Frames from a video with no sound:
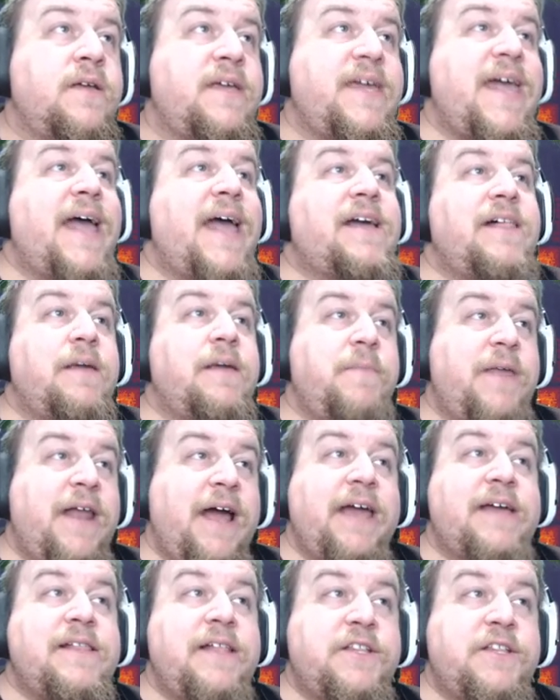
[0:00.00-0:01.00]
Cackling
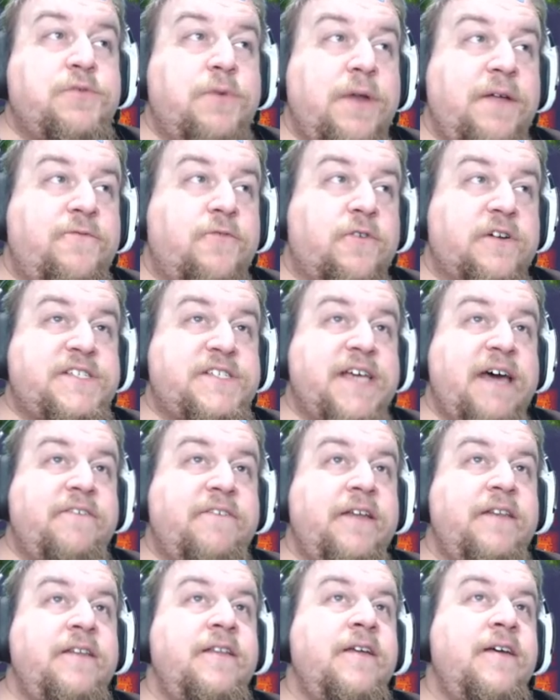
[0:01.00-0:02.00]
maniacally
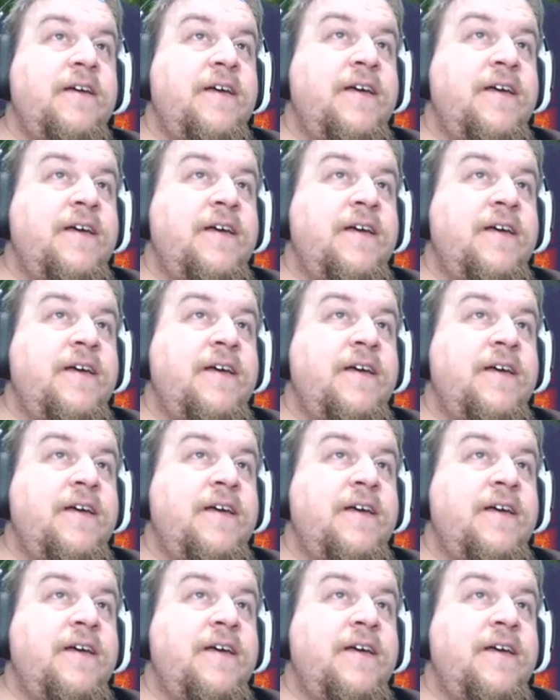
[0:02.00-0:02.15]
24/7.